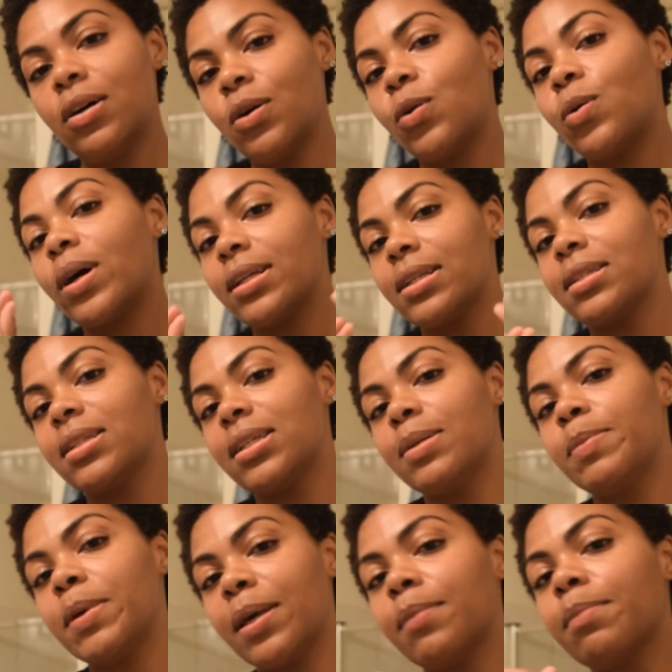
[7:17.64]
who I see
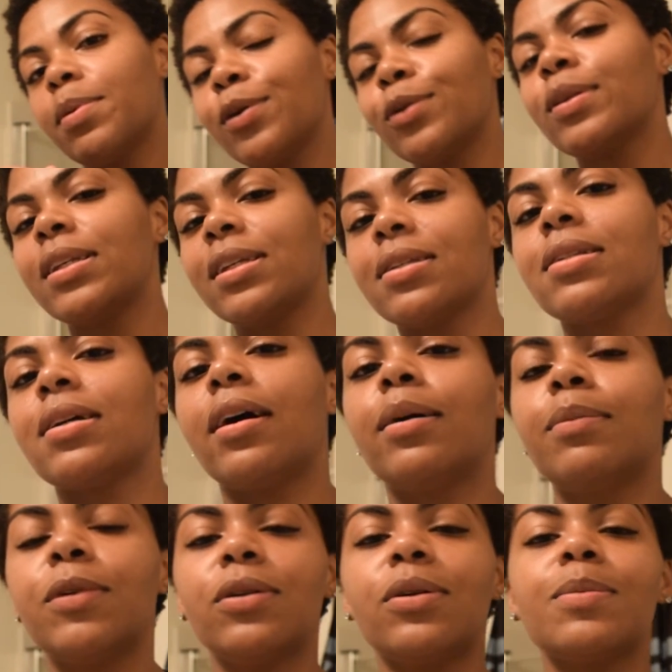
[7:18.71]
being built this time.
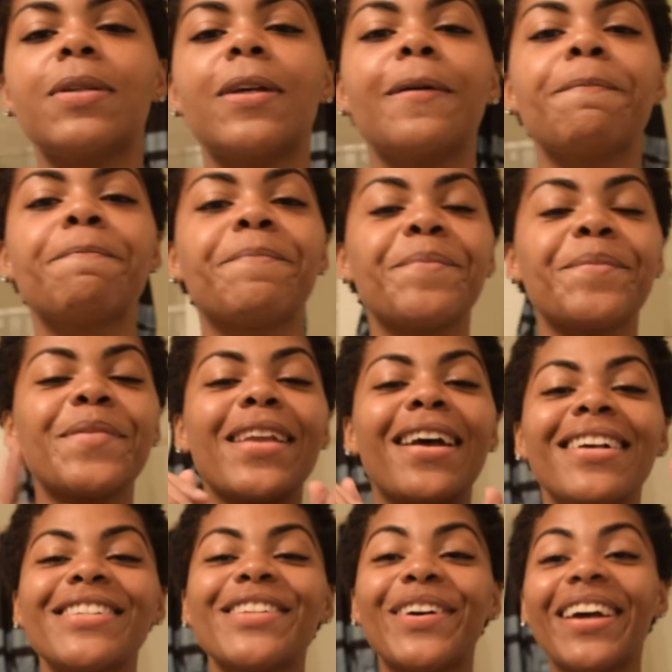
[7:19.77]
You know what I'm saying?
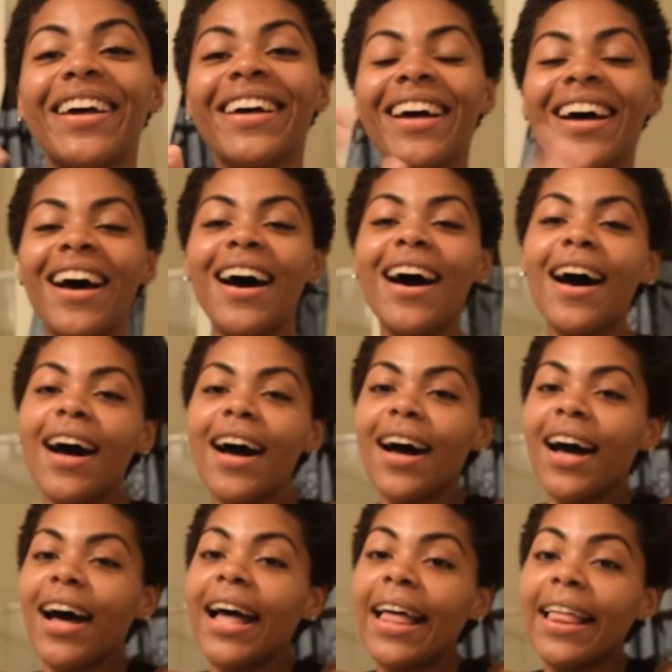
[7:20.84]
So yeah,
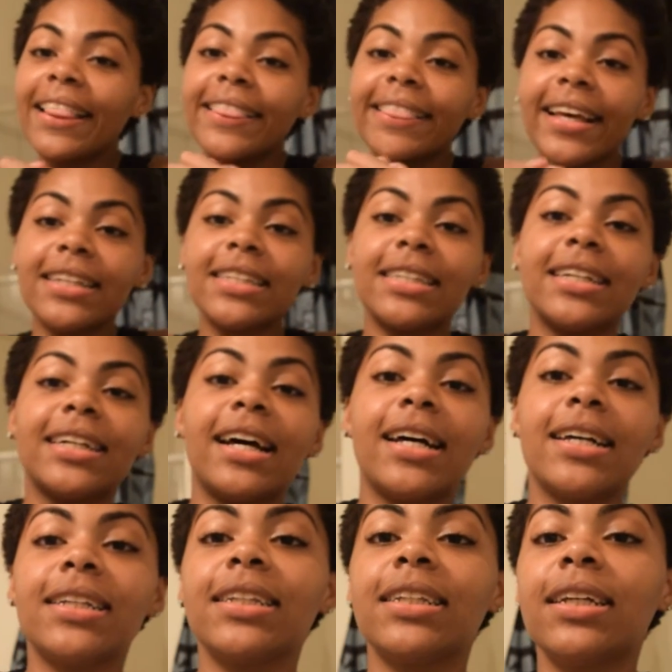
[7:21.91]
uh, that's it, guys.